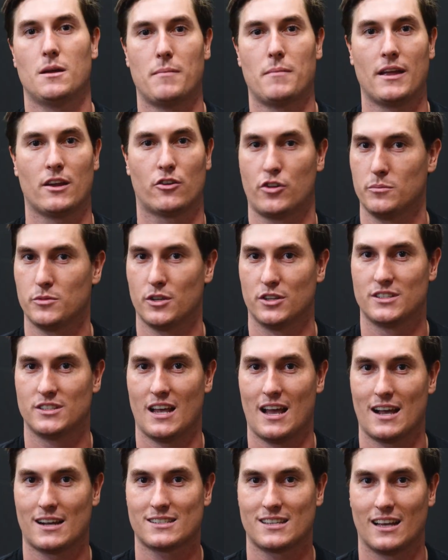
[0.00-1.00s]
make crypto
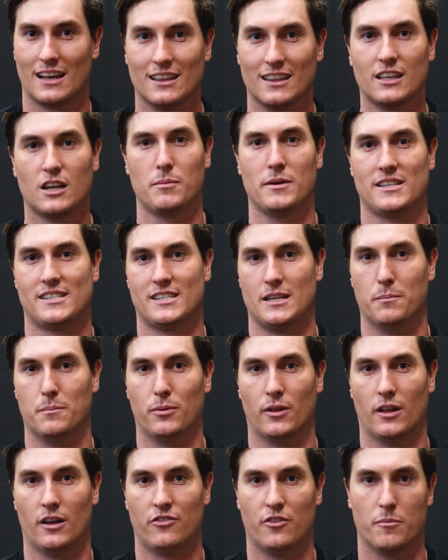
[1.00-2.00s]
tax a little bit
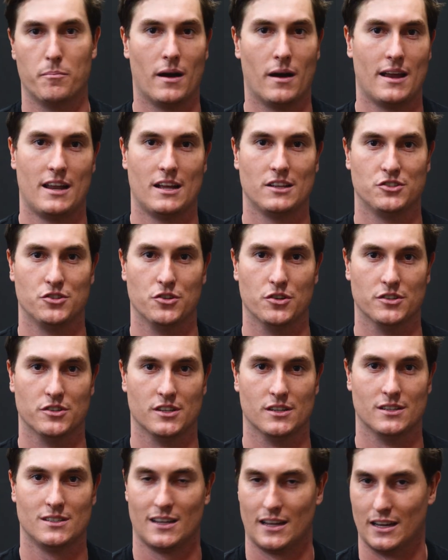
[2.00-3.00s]
simpler for Binance
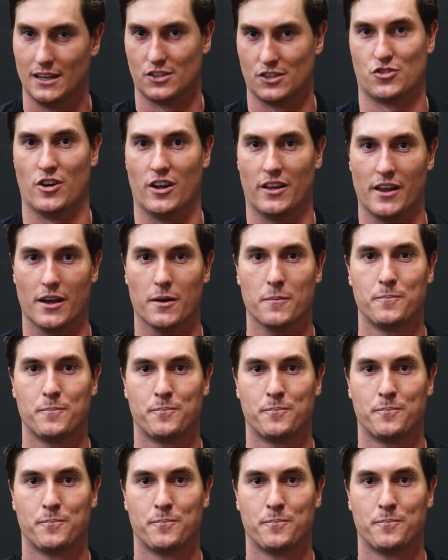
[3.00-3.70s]
users in Australia.